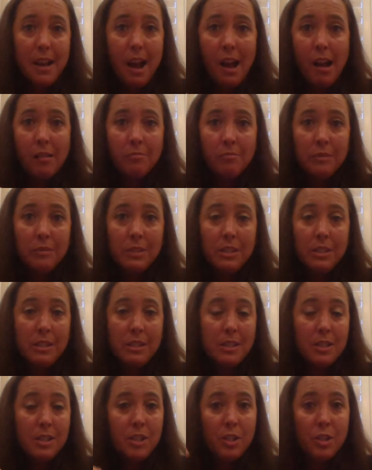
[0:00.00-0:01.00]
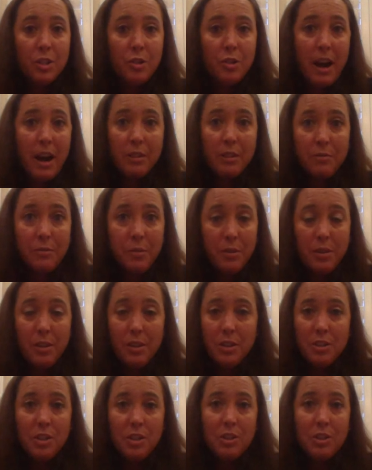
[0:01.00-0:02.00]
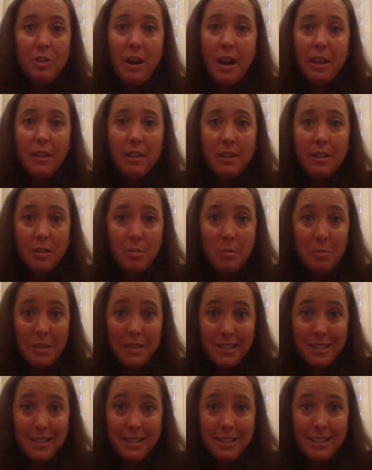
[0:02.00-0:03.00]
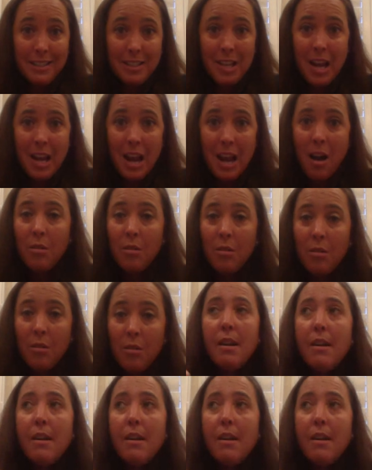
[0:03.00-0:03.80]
to try their food and to try the new business in town.